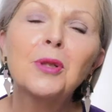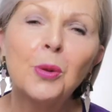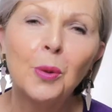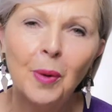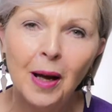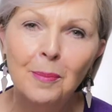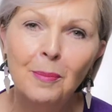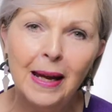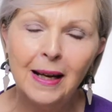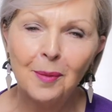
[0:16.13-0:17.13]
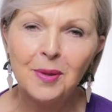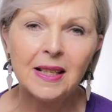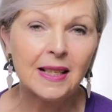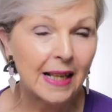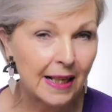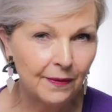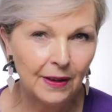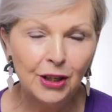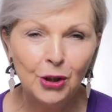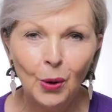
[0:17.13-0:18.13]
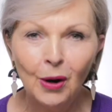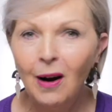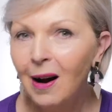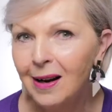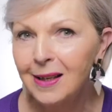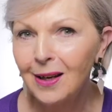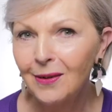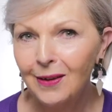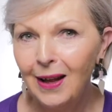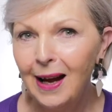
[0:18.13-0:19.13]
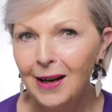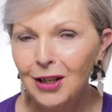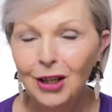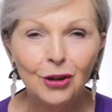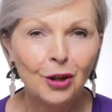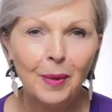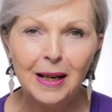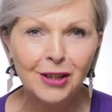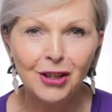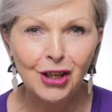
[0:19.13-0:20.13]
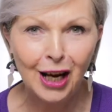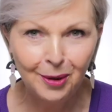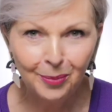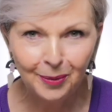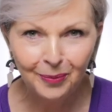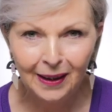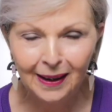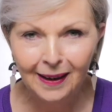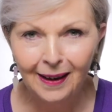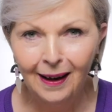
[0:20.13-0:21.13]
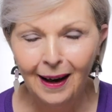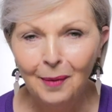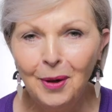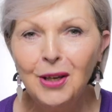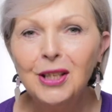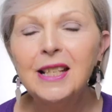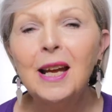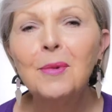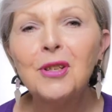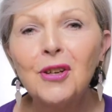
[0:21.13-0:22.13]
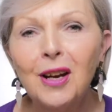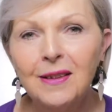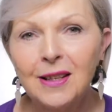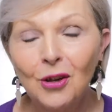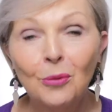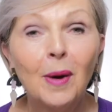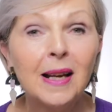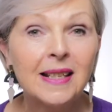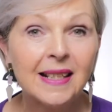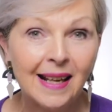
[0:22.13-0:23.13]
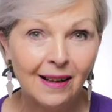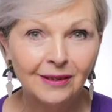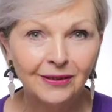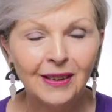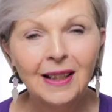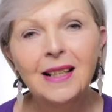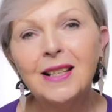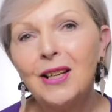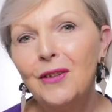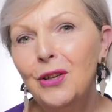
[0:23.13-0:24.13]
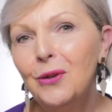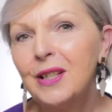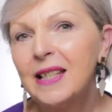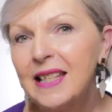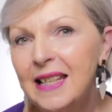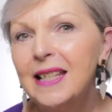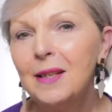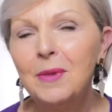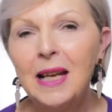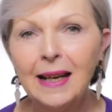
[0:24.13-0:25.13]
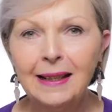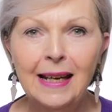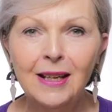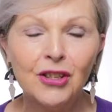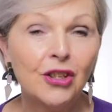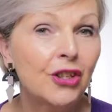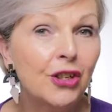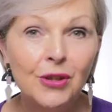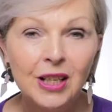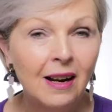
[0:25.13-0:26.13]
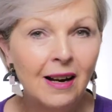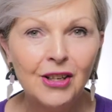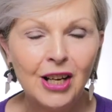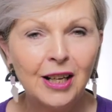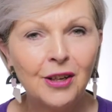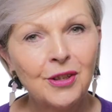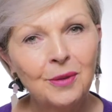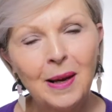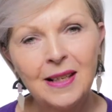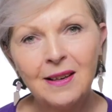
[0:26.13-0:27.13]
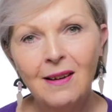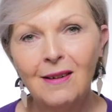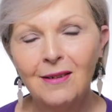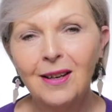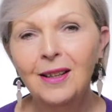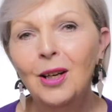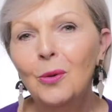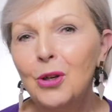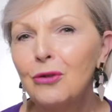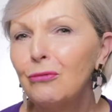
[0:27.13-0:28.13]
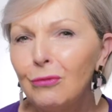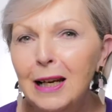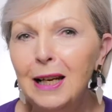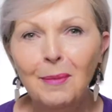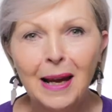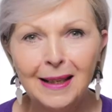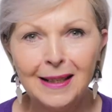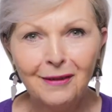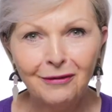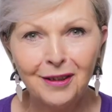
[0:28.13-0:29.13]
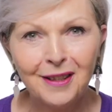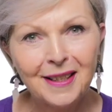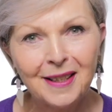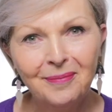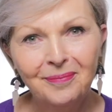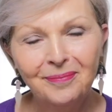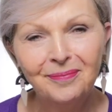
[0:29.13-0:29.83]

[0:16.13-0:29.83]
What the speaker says: to apply makeup successfully to our eyes so that they actually look a better shape. I'm going to demonstrate this on myself so that you can see some techniques just using eyeshadows and mascara, which really make a difference.